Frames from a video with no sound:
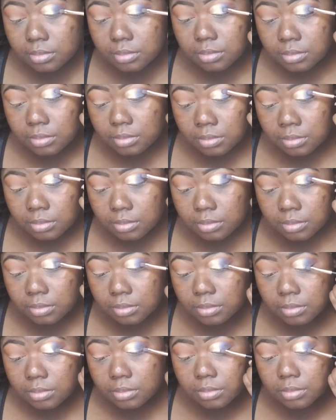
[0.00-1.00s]
Now this
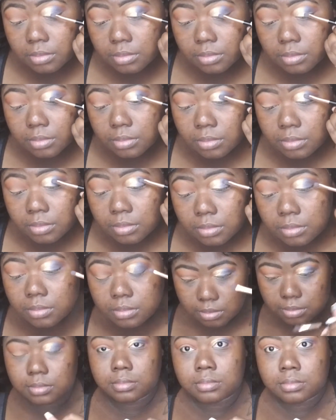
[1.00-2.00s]
is dry
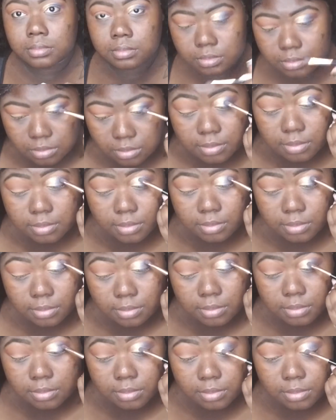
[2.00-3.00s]
that I'm putting
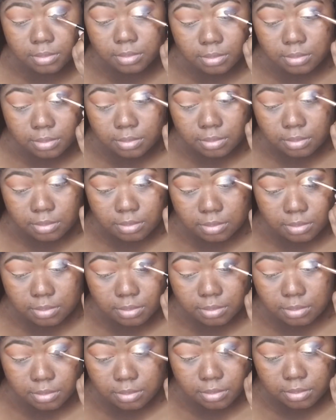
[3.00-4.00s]
on, and it's
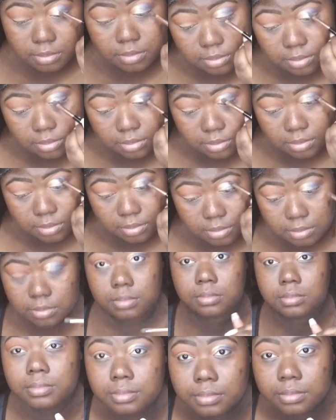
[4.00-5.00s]
not really giving me the
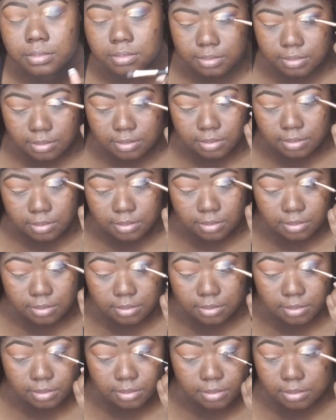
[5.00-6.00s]
payoff that I
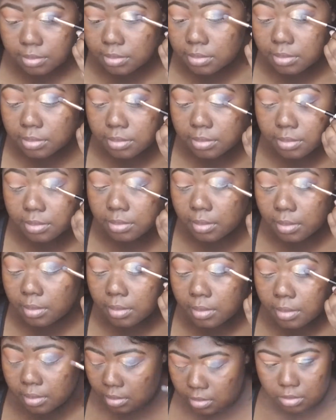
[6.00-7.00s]
want,
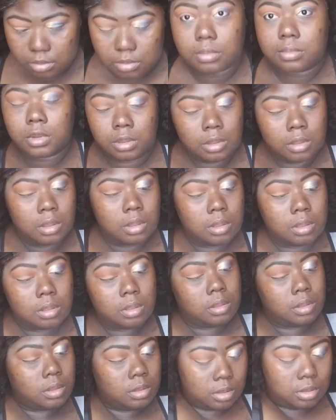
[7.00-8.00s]
so
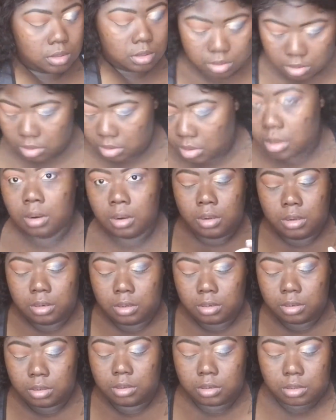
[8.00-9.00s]
I'm going to wet it now